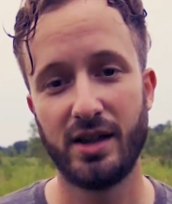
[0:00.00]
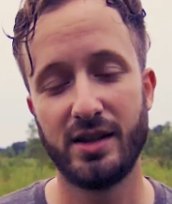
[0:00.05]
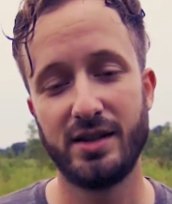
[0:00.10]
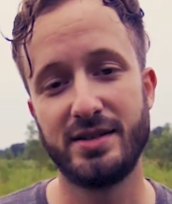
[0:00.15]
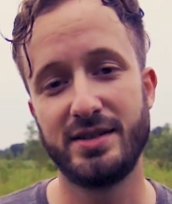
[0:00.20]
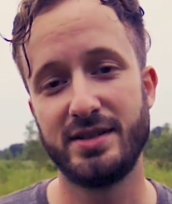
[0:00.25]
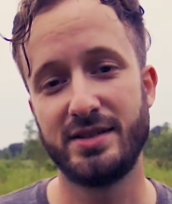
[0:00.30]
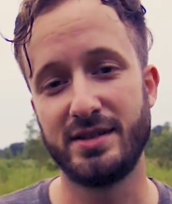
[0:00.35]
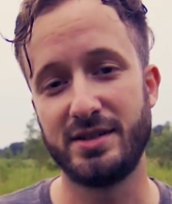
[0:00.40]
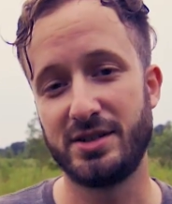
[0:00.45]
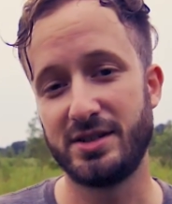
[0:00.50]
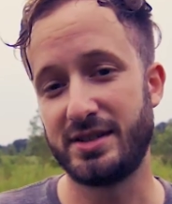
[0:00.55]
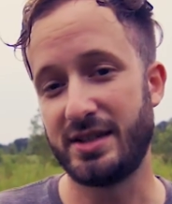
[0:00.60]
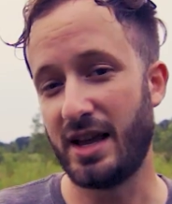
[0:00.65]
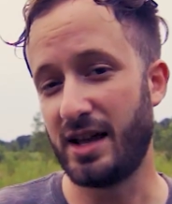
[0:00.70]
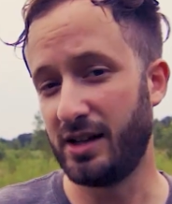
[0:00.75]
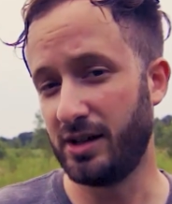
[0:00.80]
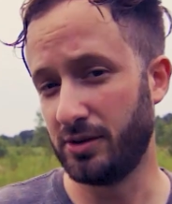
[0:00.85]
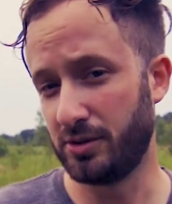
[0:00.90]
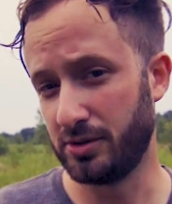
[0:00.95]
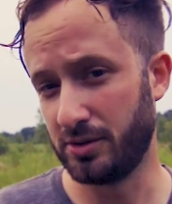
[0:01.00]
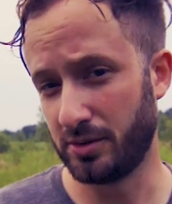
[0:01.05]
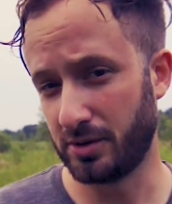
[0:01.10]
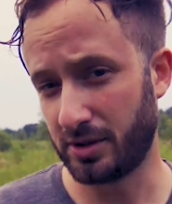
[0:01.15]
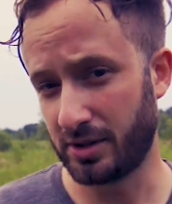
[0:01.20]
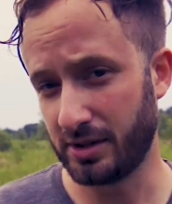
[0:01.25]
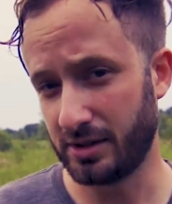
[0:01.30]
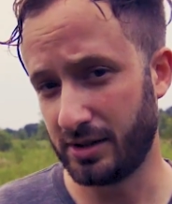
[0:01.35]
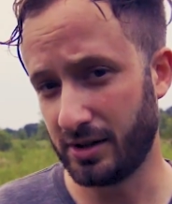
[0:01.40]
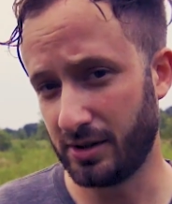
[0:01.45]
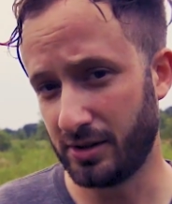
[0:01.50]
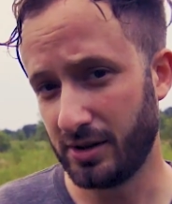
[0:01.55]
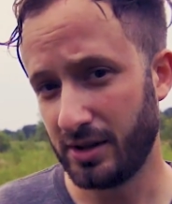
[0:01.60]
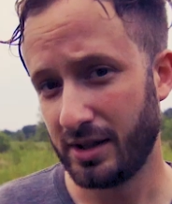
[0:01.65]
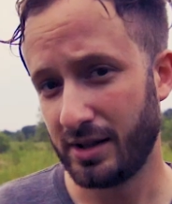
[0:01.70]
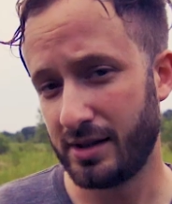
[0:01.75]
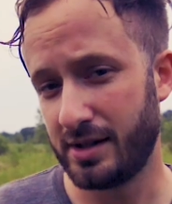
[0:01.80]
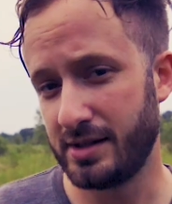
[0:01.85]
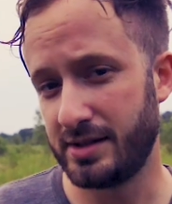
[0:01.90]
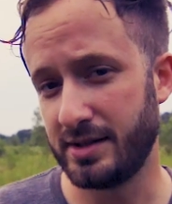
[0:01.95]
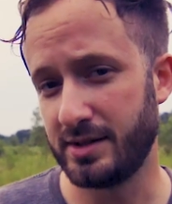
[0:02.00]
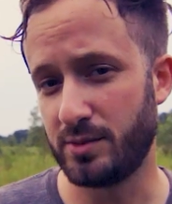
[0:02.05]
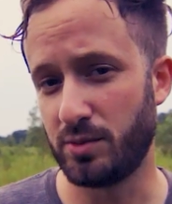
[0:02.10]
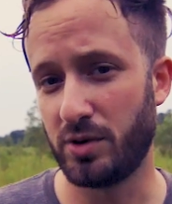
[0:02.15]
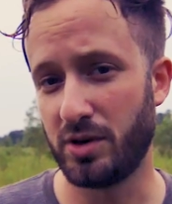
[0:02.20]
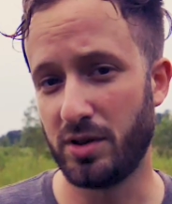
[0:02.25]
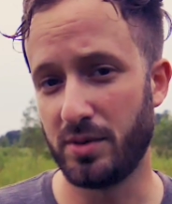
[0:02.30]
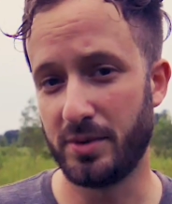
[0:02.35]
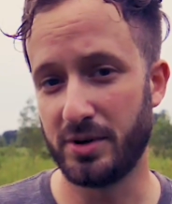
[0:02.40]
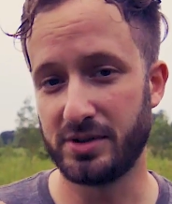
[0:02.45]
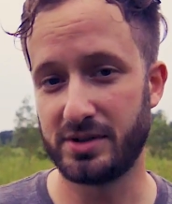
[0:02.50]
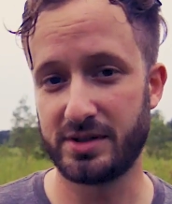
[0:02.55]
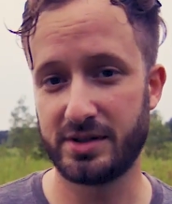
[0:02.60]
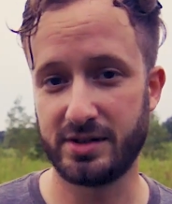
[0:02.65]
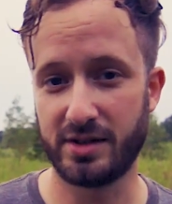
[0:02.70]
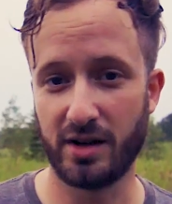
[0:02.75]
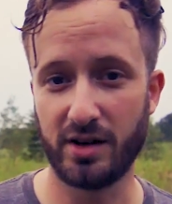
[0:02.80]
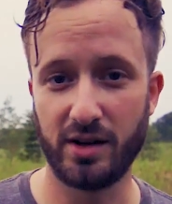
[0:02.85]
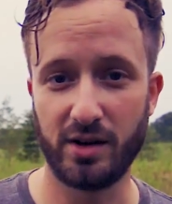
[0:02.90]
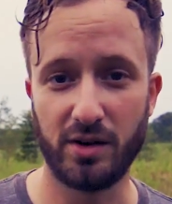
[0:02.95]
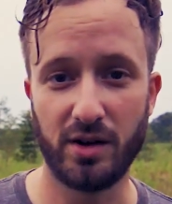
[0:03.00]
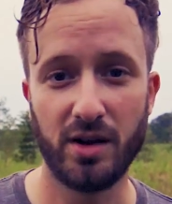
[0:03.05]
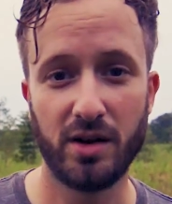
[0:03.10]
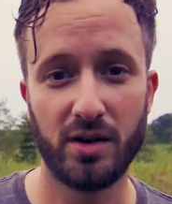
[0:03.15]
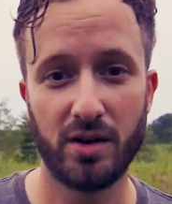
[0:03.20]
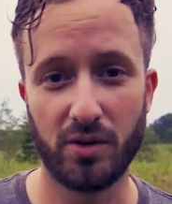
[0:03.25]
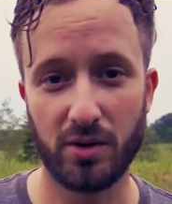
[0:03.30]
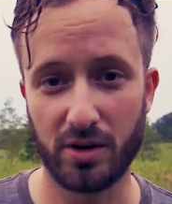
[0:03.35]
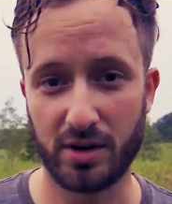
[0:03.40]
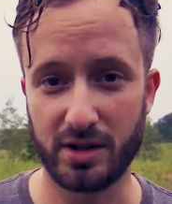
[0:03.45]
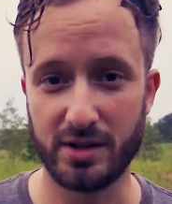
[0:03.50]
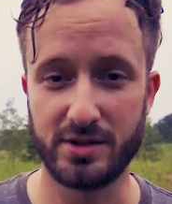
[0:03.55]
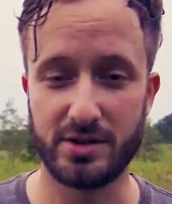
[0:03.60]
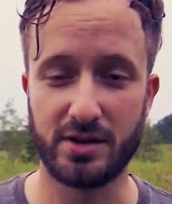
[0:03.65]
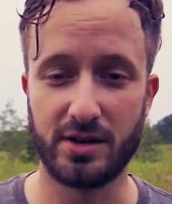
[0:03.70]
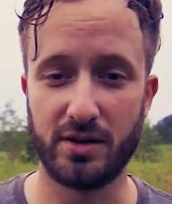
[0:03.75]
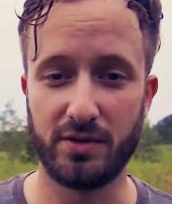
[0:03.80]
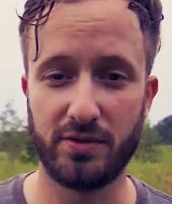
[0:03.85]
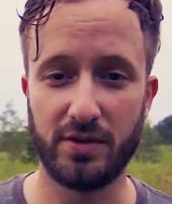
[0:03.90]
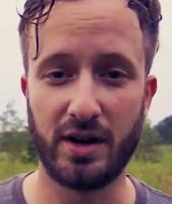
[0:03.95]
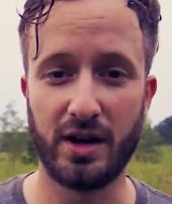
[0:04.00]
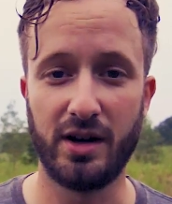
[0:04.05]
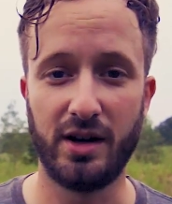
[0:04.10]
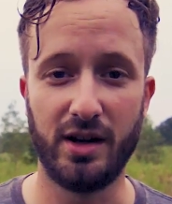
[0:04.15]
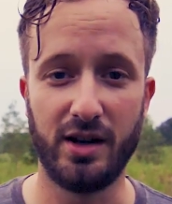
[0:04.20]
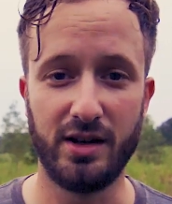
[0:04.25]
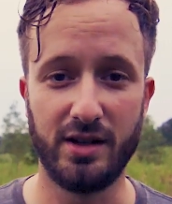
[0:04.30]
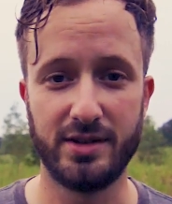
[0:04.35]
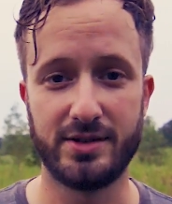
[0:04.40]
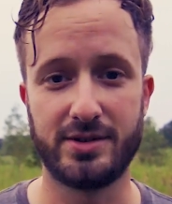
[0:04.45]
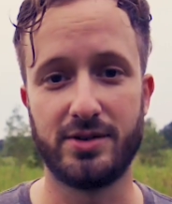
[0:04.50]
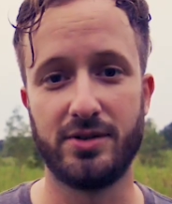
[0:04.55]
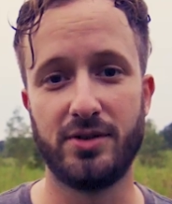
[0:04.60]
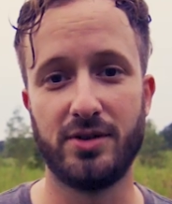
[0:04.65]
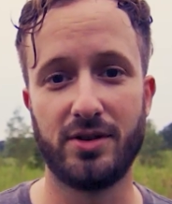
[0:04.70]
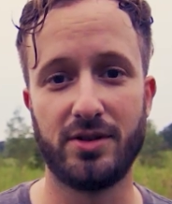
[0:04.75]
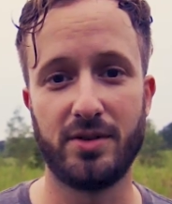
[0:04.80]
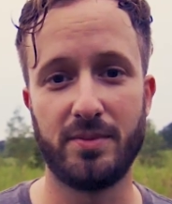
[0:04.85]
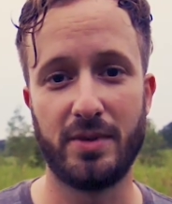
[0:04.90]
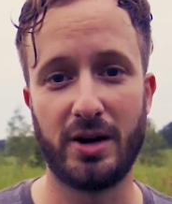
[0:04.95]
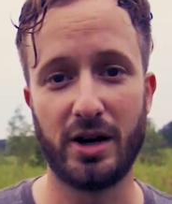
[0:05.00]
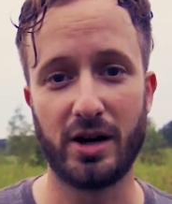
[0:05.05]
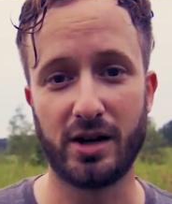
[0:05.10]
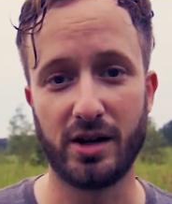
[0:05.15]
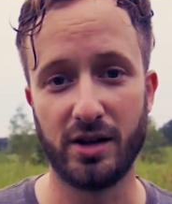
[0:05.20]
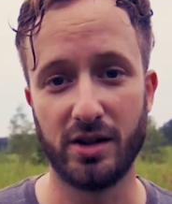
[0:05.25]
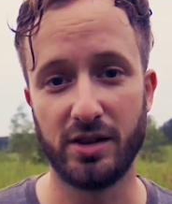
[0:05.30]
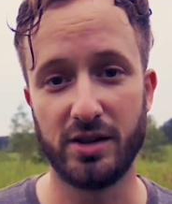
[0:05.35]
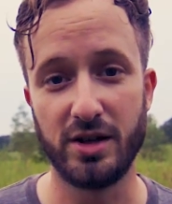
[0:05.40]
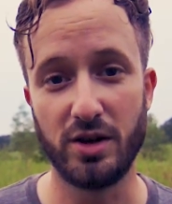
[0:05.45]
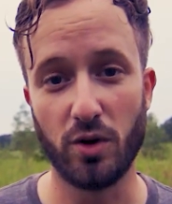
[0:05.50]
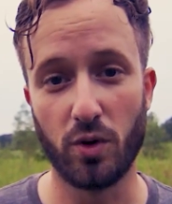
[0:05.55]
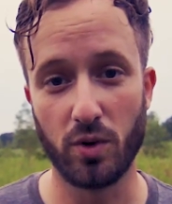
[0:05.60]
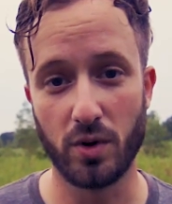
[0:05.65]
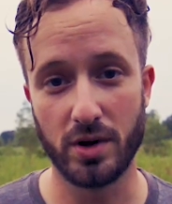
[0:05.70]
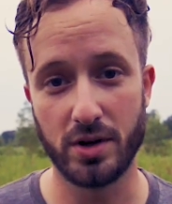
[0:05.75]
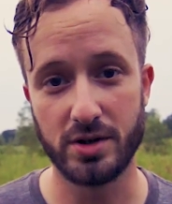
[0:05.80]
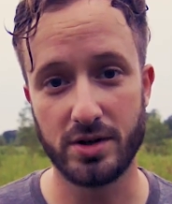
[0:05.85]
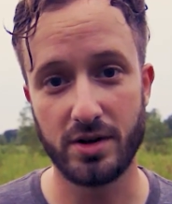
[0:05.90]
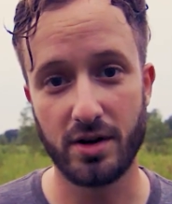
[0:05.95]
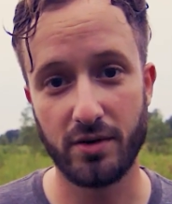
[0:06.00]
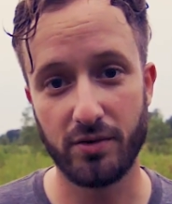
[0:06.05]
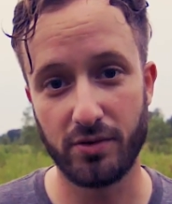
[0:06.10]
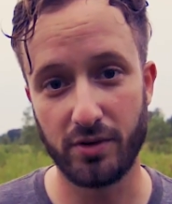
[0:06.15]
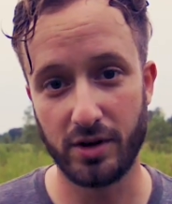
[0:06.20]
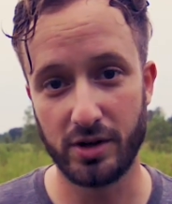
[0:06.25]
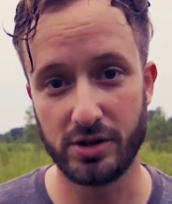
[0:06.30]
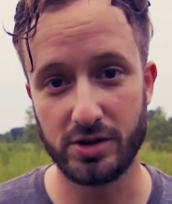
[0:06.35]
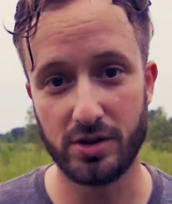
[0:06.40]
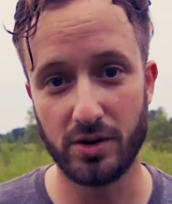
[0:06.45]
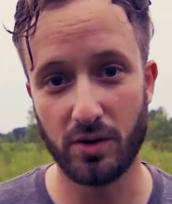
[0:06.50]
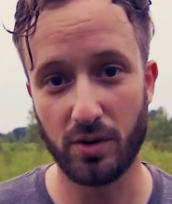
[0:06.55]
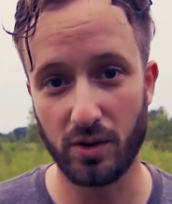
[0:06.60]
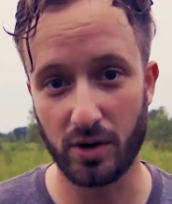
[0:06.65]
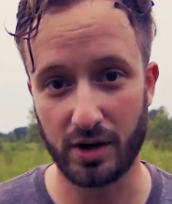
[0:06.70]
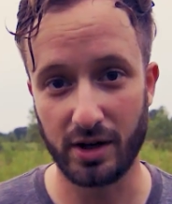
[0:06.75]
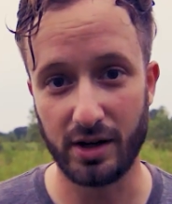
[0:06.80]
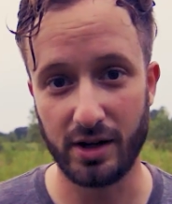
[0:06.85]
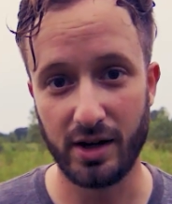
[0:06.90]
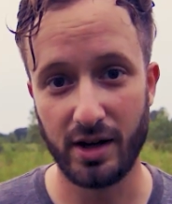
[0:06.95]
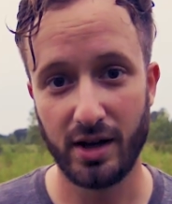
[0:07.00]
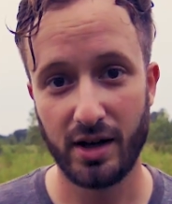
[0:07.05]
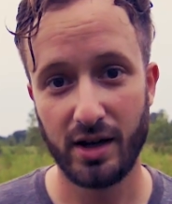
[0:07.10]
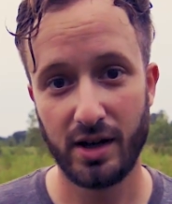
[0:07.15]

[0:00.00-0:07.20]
This isn't just any old orchid though. This is one of the most stunning orchids you're gonna find in eastern North America, the orange fringed orchid.